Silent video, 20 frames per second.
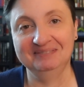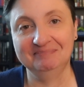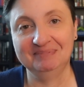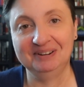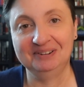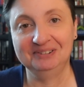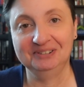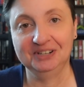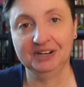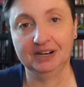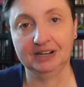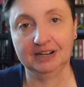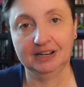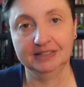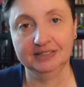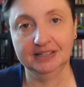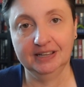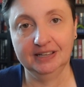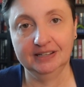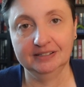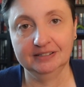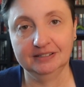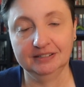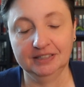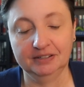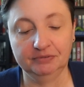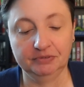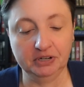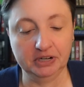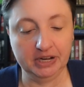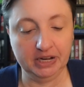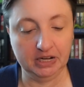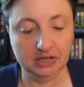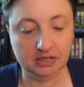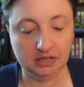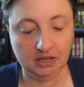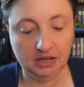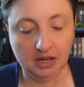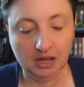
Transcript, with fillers: I better check on that delivery date.